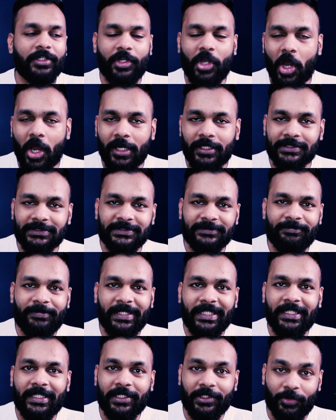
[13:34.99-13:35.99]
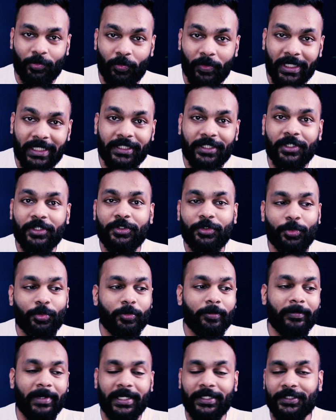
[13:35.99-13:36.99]
God is being equated to
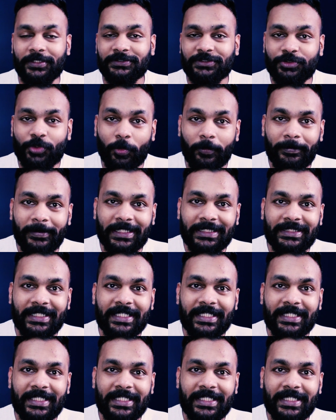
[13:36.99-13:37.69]
microscopic